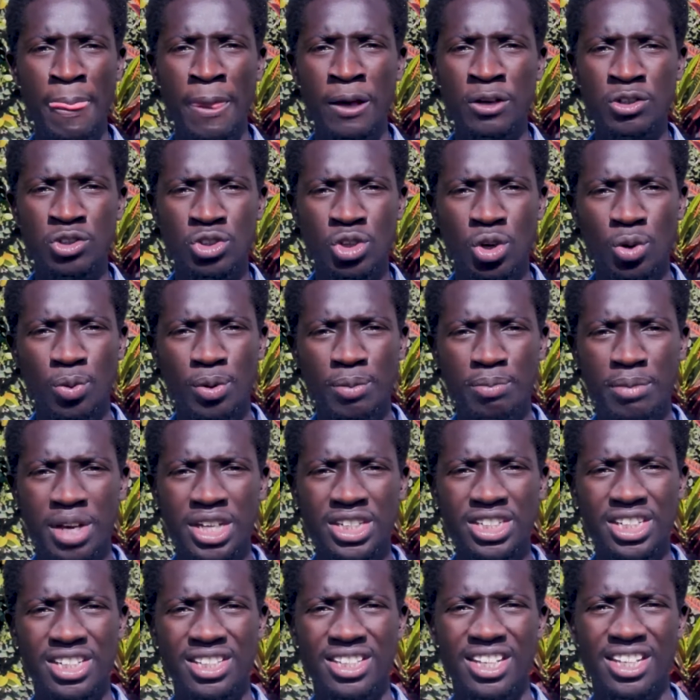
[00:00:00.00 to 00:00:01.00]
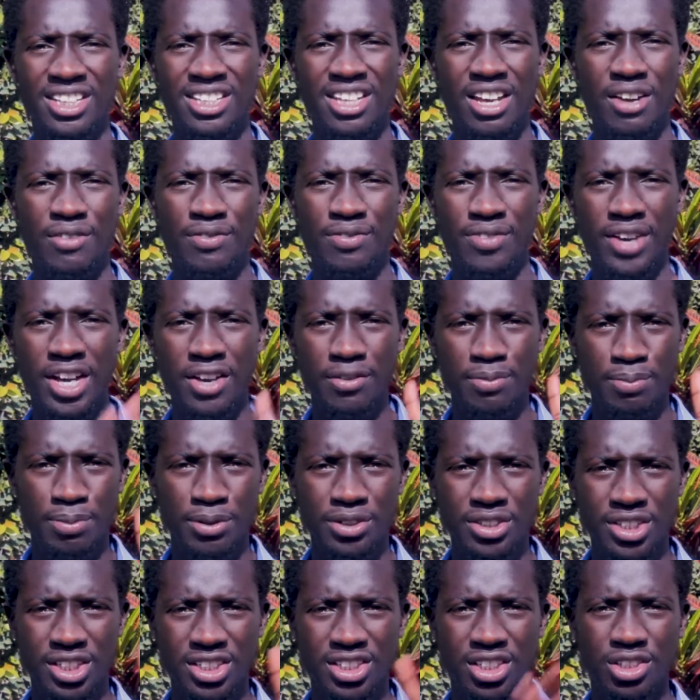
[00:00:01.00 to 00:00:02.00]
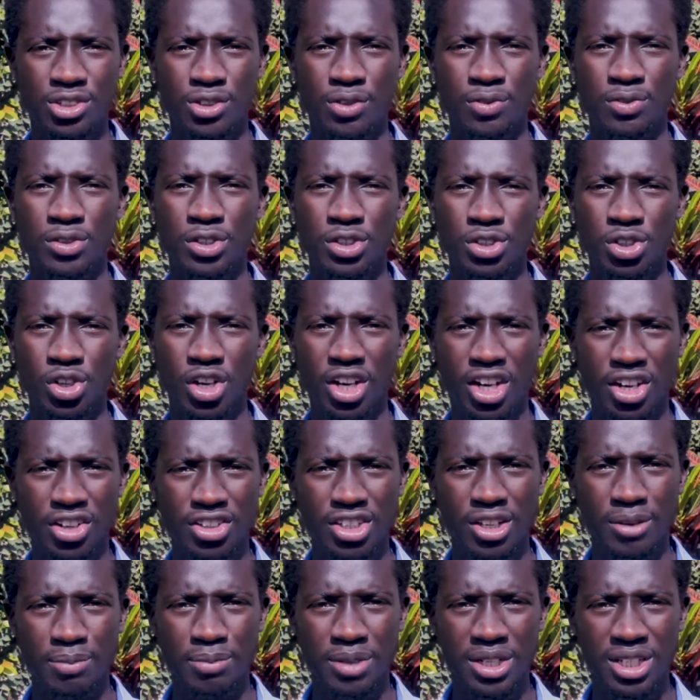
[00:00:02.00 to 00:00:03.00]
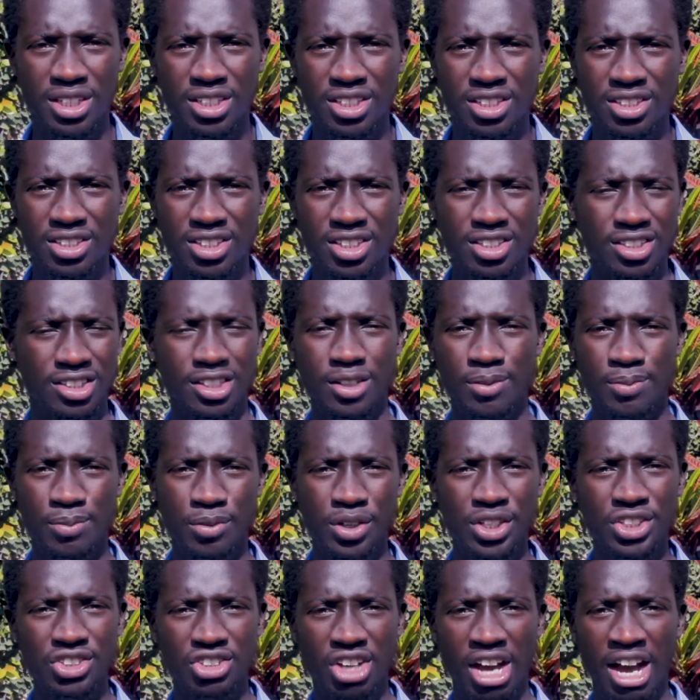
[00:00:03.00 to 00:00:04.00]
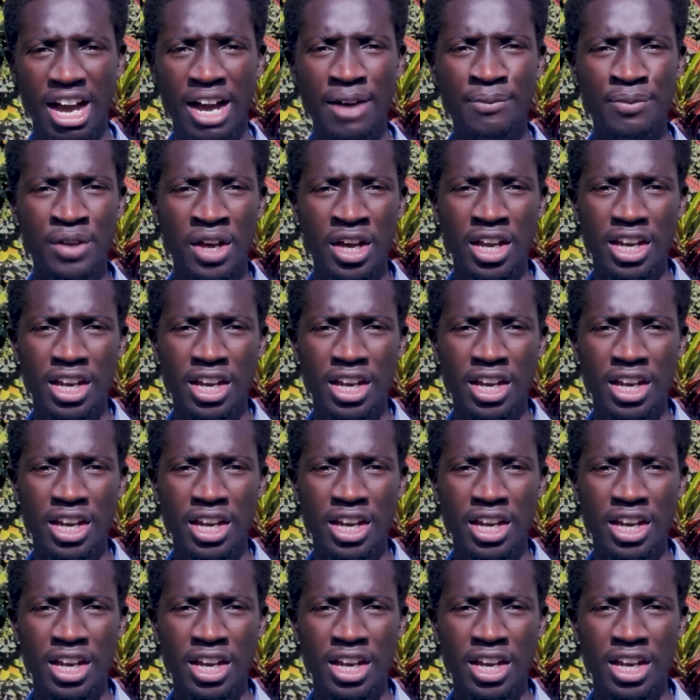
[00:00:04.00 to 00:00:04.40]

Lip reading: so we mentioned that there are 5 processes of social accountability system, which are: